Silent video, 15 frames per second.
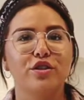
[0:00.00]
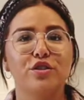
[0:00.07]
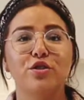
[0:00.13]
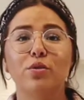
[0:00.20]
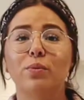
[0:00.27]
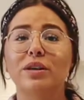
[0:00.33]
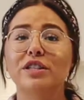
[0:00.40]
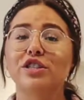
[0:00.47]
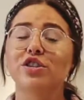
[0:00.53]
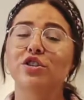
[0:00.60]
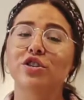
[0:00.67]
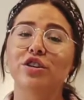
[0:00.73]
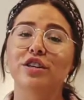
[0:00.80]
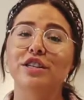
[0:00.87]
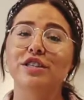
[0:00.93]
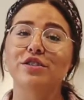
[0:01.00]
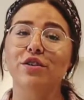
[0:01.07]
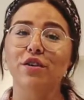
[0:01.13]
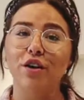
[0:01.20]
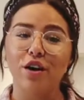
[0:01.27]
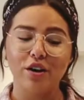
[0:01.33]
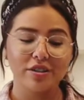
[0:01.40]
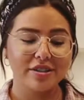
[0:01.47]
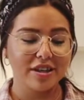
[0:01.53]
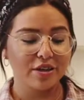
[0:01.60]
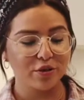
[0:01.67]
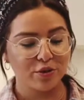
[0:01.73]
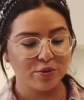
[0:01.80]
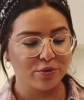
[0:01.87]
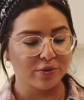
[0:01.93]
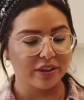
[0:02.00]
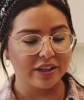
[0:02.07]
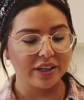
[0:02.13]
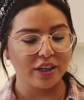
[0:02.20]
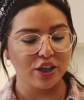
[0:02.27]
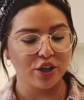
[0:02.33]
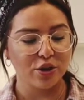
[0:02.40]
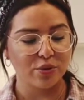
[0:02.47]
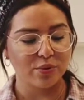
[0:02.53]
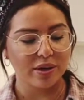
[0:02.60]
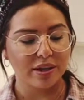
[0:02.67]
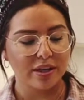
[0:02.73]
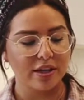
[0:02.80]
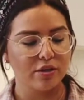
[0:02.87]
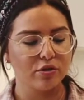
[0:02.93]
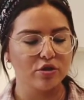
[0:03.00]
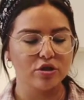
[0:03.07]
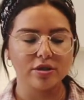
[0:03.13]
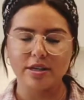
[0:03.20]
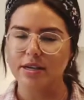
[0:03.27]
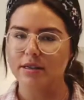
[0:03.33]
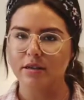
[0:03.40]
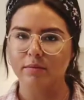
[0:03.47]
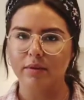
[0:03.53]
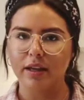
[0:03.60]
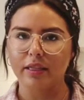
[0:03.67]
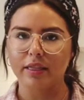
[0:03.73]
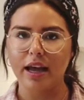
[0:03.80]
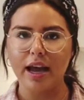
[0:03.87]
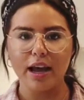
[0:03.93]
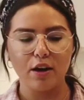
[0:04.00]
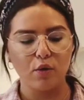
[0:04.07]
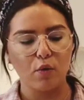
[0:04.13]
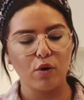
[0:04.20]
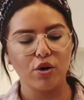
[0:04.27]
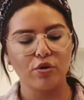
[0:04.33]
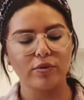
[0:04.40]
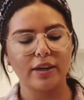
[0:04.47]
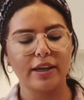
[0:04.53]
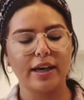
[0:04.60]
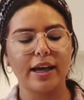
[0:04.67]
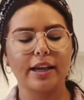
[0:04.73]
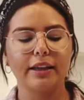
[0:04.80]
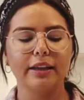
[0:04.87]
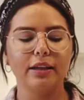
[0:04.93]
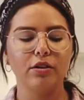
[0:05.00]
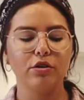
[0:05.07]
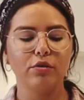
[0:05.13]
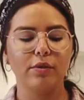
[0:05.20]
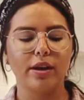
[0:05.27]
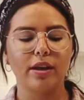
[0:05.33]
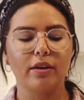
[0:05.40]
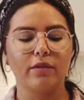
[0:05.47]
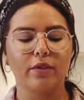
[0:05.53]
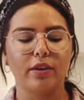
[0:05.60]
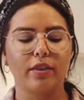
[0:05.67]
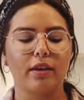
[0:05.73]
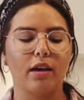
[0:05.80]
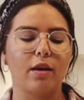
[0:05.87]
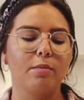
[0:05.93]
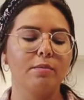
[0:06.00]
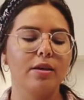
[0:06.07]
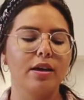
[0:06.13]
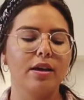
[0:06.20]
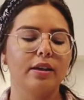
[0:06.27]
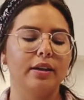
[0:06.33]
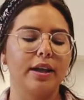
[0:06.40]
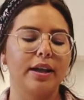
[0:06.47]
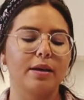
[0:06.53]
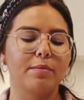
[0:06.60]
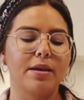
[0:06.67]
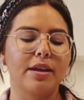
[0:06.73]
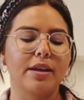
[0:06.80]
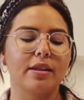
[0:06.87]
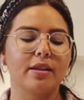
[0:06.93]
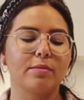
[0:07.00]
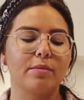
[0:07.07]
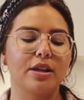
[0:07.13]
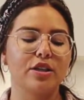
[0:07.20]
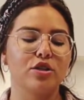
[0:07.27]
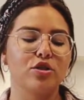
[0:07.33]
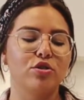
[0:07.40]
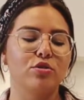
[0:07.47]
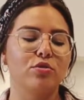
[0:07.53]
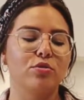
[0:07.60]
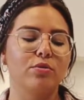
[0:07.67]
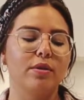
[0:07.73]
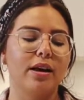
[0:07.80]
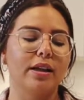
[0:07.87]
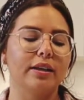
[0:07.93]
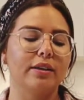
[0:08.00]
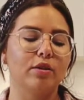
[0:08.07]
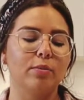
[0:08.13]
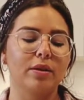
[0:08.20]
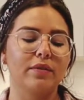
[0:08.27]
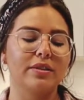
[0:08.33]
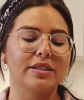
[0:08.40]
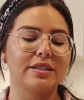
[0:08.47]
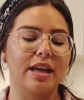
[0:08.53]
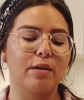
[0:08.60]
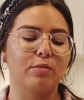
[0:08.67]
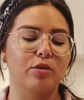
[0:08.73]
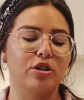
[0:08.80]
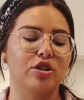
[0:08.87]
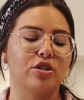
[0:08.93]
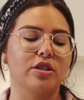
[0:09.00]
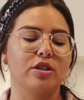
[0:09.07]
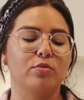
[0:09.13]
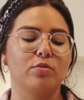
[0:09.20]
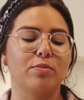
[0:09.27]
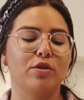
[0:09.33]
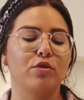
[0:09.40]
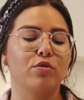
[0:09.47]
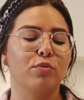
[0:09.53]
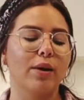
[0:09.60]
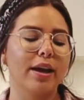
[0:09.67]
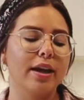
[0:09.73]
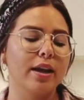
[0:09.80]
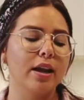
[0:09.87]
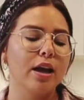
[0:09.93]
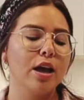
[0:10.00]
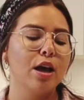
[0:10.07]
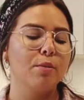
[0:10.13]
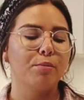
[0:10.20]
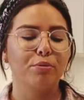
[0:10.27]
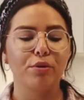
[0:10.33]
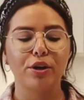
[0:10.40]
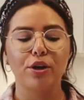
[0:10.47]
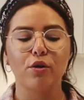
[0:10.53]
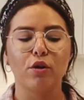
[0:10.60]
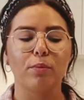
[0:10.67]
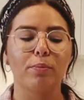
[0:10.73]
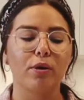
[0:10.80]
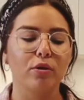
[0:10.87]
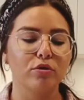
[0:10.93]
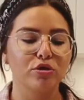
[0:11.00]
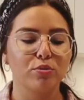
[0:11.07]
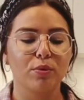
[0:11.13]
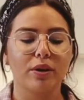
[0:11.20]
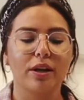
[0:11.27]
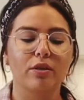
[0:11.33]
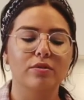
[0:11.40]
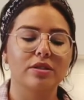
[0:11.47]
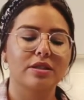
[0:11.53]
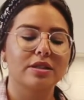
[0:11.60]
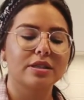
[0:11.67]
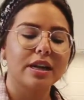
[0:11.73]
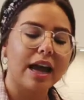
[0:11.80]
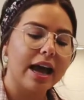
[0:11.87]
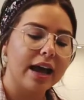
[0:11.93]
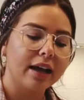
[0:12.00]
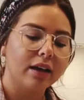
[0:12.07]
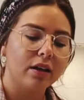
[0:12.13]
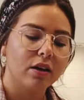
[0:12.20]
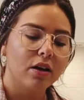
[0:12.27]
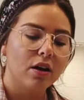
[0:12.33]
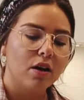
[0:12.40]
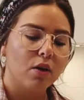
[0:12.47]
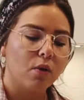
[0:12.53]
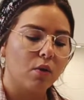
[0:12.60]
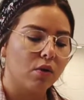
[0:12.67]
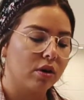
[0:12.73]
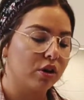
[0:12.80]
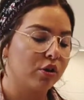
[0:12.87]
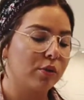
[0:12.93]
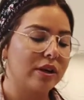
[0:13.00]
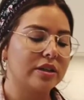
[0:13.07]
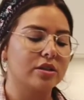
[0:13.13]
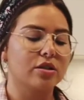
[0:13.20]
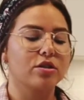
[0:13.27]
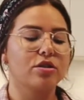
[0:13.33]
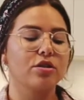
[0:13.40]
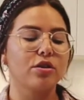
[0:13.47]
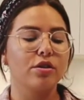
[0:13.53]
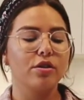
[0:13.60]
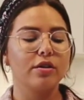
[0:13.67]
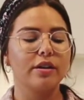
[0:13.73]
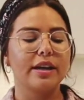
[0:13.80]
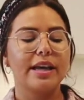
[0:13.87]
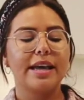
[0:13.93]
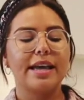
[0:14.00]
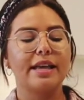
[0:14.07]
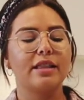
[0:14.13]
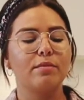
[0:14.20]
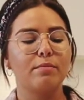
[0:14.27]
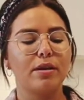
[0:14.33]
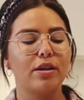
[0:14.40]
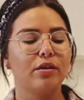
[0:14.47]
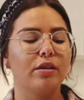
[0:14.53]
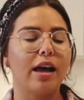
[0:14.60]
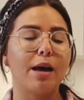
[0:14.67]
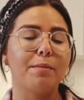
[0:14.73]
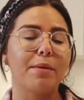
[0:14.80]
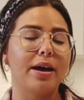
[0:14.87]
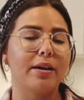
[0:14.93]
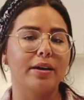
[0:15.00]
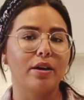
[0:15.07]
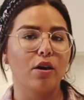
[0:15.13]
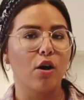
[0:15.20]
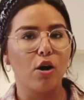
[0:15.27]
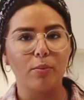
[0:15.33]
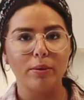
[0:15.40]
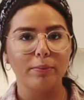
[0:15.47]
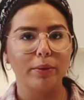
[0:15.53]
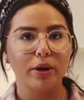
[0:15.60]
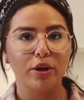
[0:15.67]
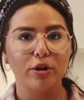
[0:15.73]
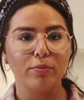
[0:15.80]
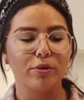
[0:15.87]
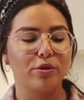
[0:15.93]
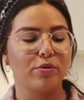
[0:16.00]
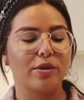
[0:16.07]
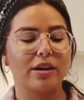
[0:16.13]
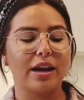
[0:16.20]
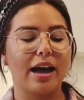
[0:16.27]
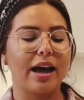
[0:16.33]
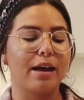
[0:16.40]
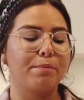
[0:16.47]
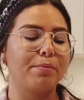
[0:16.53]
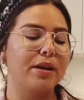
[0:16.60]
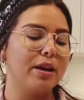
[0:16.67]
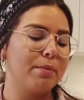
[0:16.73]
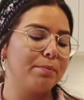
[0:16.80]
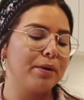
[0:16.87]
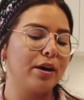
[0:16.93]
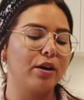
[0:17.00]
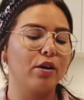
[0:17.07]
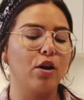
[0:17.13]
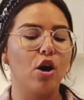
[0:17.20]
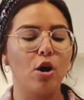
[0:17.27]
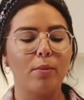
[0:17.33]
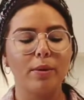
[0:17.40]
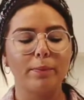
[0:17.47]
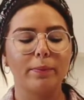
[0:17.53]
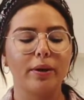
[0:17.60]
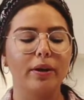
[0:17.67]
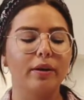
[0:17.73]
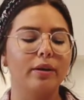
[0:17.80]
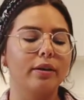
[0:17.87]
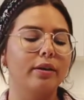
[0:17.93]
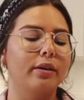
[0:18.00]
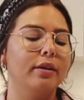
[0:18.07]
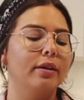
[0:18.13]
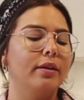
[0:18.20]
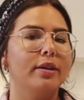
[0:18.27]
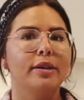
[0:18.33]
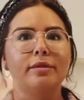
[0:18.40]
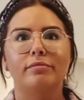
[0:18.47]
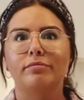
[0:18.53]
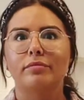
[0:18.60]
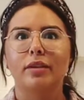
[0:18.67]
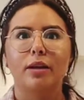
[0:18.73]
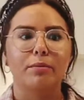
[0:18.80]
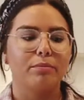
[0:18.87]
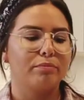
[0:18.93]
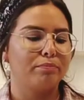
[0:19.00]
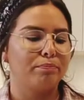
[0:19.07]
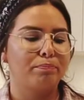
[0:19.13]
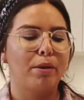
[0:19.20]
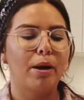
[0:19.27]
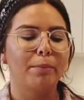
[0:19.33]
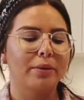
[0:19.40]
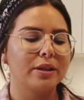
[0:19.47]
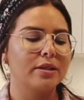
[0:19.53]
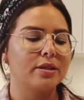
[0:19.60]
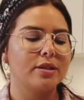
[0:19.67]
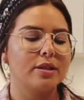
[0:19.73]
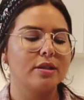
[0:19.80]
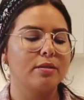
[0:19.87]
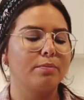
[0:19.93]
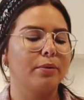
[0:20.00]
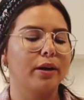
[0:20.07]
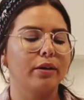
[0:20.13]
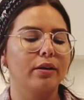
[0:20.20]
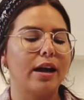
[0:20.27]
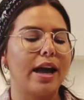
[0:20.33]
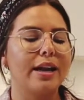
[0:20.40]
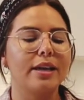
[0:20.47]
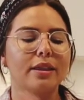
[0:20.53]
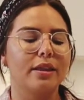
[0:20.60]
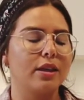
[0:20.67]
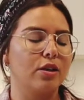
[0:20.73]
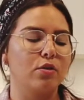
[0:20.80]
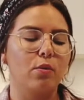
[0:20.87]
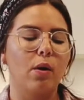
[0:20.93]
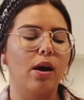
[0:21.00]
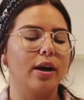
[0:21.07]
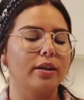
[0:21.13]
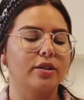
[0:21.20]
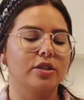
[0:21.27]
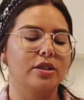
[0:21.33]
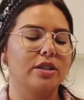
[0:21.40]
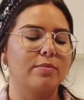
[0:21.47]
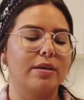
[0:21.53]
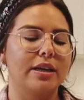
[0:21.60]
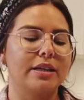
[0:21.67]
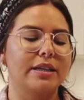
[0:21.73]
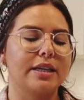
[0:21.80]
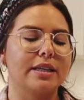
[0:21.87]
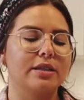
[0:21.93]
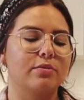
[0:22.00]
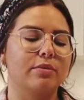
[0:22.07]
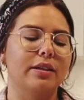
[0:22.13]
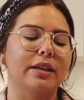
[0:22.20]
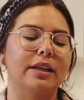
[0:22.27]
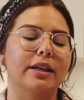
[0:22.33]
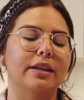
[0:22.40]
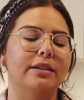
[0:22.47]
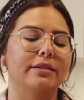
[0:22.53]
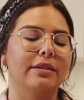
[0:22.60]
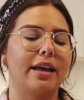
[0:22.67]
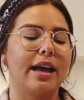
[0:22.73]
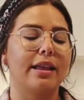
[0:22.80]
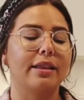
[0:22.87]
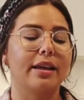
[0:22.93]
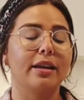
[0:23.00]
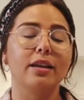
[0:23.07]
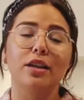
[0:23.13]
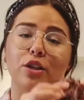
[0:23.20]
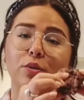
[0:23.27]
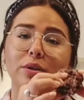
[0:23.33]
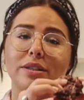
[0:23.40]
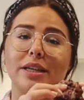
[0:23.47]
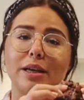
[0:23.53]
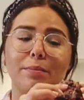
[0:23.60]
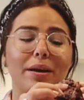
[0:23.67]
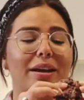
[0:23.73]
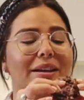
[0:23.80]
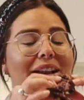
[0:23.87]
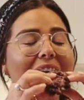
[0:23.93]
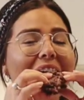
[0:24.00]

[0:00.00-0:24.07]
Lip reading: So once your cookies are all done cooling, you can either just eat them like that, or you can get a little creative with them, like making them into a little bit of a sandwich. This would be a great pre or post-workout snack, or a great dessert. In the middle, I'm adding almond butter, but you can add peanut butter, almond butter, pumpkin seed butter, anything you want, just to make it taste really good. And then you can take a bite.